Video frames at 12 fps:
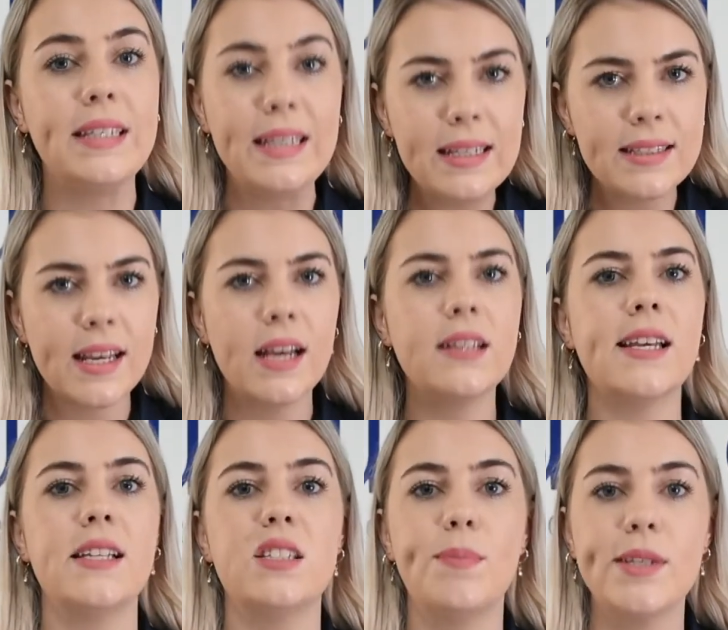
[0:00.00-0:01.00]
detailed
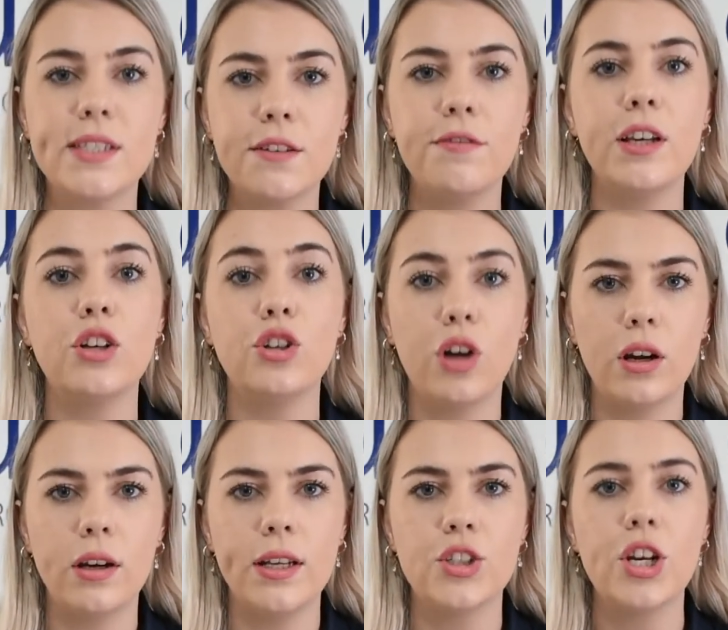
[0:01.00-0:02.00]
and specific
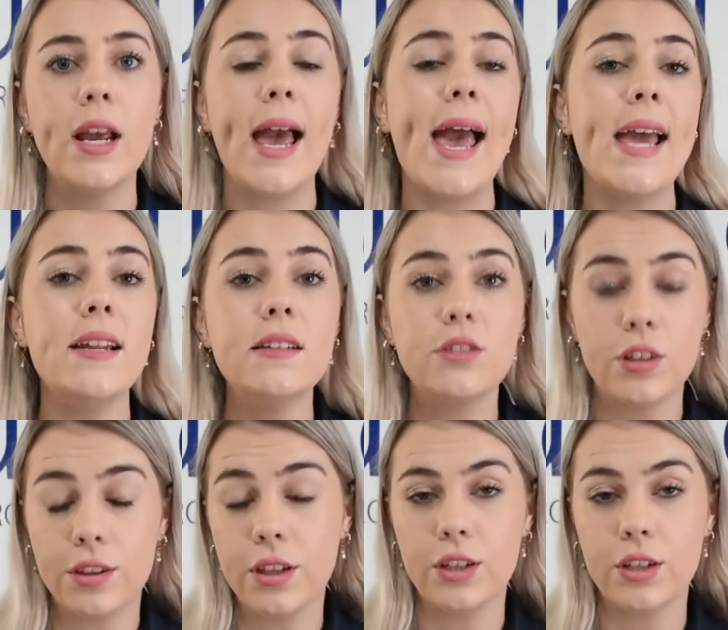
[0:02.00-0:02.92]
knowledge and the